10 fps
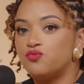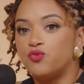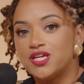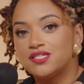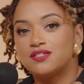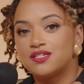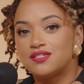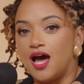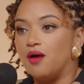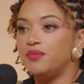risk does
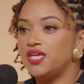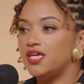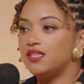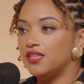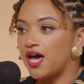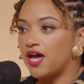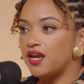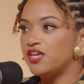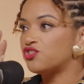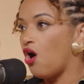not mean that
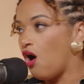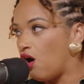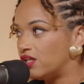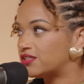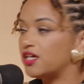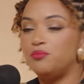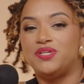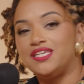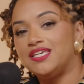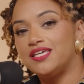it's all going to
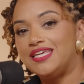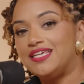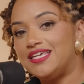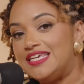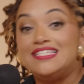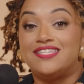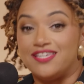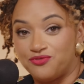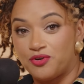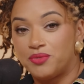be
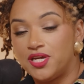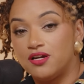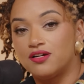easy from here.